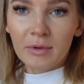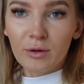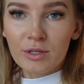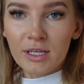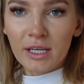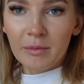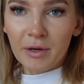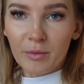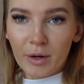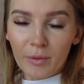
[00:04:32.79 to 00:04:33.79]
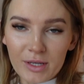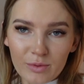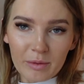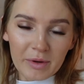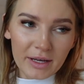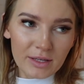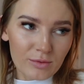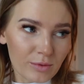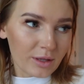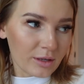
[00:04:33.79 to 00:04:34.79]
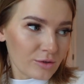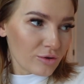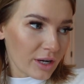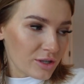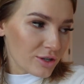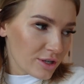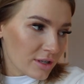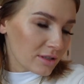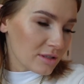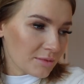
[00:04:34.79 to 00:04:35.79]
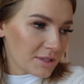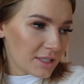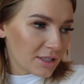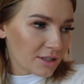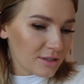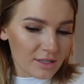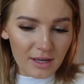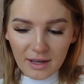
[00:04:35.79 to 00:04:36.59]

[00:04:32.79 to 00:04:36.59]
My O T D, I'm gonna wear white sweatpants with a trench. Some sneakers.